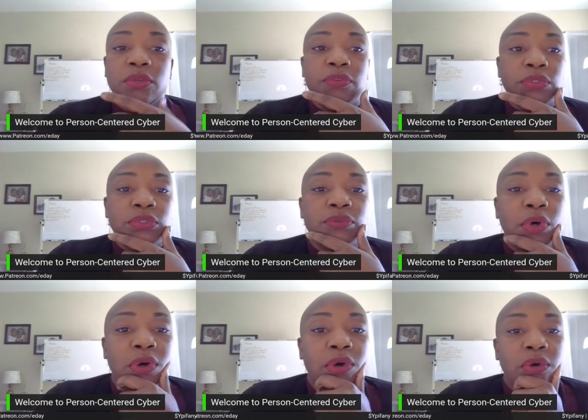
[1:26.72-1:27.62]
so first of
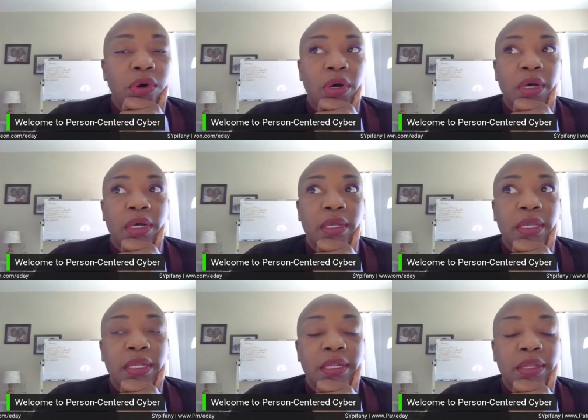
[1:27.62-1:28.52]
all, uh,
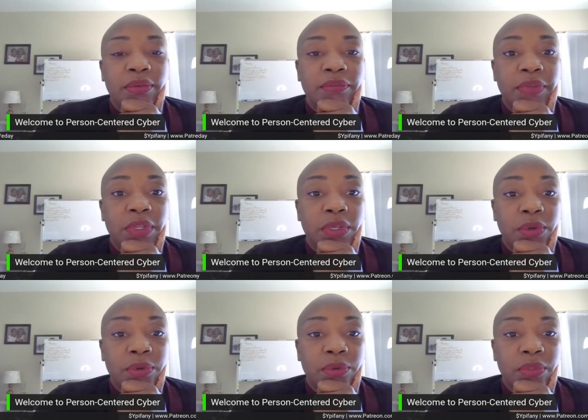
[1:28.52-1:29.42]
in another
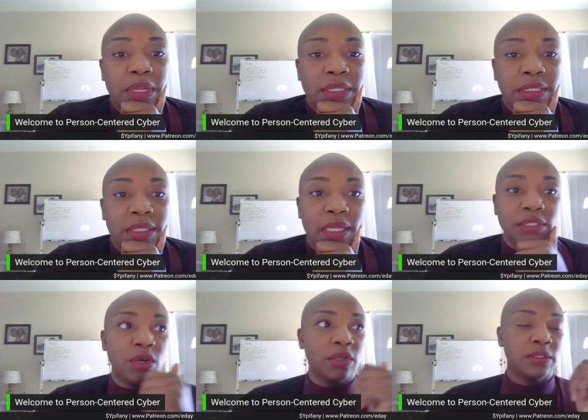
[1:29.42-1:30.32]
video that I did, I
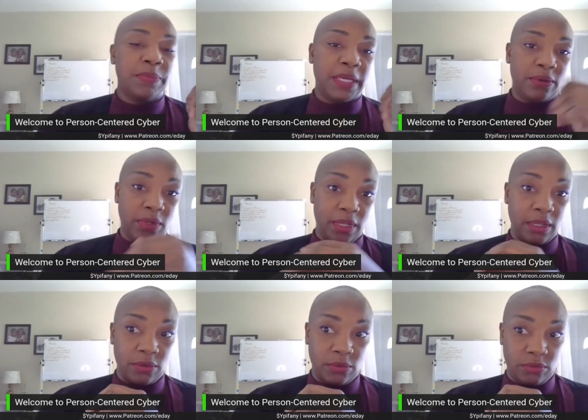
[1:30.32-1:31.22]
talked about
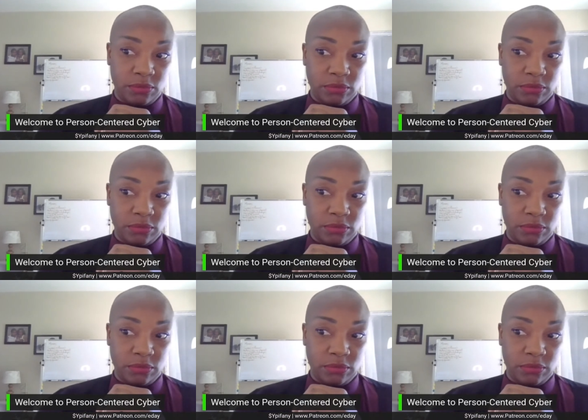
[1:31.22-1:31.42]
how,